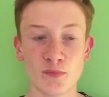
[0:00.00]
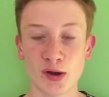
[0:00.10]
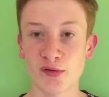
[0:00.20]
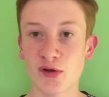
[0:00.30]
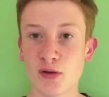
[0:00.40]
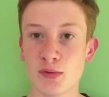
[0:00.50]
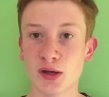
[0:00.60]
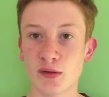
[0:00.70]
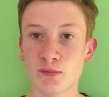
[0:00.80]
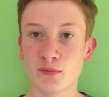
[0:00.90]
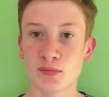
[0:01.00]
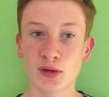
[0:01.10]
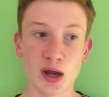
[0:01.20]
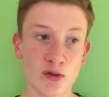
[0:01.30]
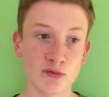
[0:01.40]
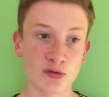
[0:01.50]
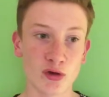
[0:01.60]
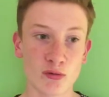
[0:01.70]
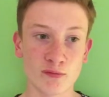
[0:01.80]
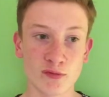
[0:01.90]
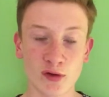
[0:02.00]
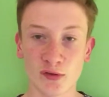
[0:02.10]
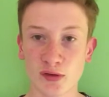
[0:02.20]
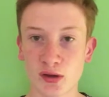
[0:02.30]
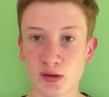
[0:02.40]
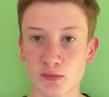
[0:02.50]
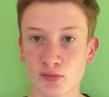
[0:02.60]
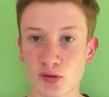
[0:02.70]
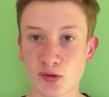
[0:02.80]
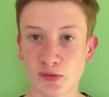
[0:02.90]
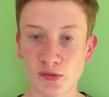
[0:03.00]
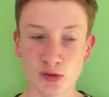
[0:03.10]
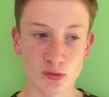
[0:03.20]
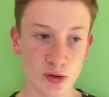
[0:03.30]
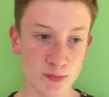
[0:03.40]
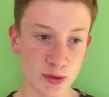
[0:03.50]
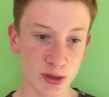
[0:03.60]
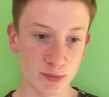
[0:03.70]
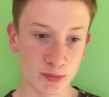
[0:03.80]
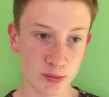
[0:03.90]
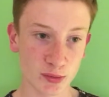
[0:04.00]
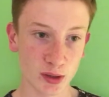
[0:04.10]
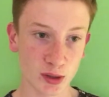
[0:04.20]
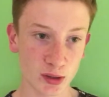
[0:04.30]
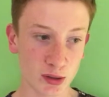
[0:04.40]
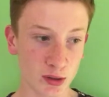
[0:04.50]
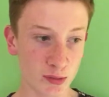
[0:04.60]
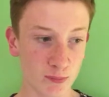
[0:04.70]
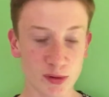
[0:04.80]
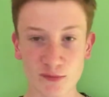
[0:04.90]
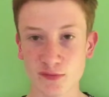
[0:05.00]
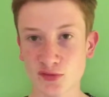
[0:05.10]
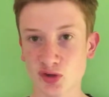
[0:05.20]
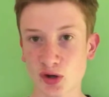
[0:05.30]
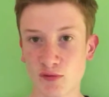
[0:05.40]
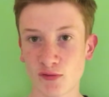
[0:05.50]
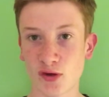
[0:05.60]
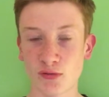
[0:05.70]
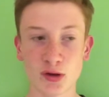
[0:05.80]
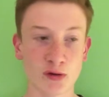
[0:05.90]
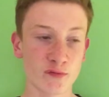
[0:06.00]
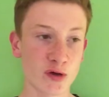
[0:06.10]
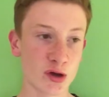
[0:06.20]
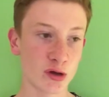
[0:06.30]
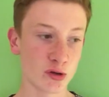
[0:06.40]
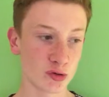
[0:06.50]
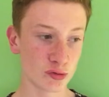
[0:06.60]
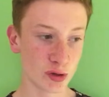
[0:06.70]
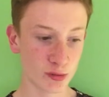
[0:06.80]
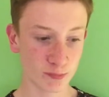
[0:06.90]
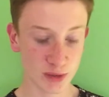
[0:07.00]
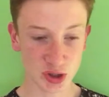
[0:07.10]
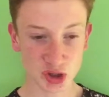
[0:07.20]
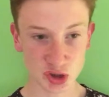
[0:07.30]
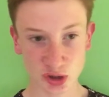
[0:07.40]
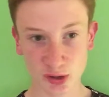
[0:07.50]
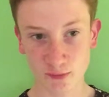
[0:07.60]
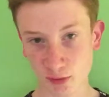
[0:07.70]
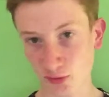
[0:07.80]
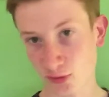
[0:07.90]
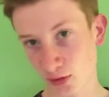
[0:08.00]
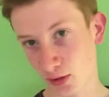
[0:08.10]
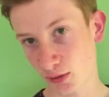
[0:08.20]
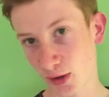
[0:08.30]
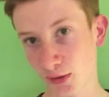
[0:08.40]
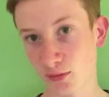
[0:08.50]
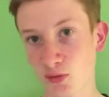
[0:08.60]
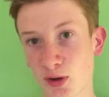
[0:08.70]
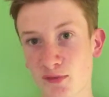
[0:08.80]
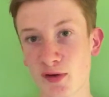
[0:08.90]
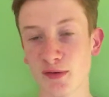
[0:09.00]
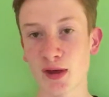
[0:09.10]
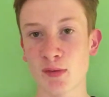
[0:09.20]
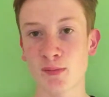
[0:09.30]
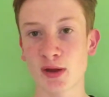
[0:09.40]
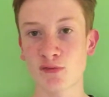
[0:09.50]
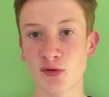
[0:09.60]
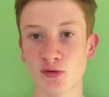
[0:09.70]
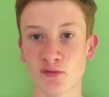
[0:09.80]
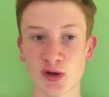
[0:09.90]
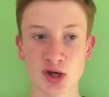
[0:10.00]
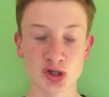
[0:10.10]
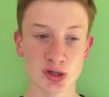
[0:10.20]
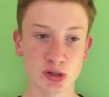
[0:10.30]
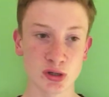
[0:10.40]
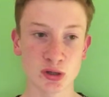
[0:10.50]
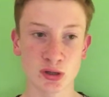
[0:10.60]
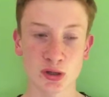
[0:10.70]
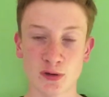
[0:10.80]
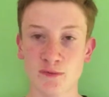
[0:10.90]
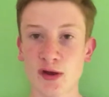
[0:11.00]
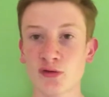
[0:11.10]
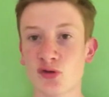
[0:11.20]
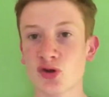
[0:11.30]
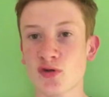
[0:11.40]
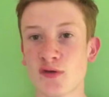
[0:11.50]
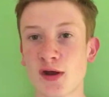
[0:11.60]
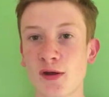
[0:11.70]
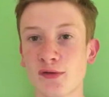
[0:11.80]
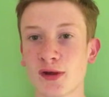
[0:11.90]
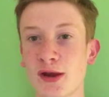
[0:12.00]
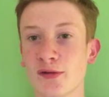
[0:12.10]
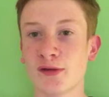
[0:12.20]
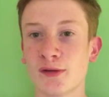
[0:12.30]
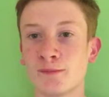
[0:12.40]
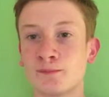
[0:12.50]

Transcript: Let's hope we can get a result on Thursday and progress in the Europa League. But yeah, bit of a frustrating result. No fight, no grit. Manchester United have lost 2-0 and 25 game unbeaten runs finished. Thanks for watching this video. See you later.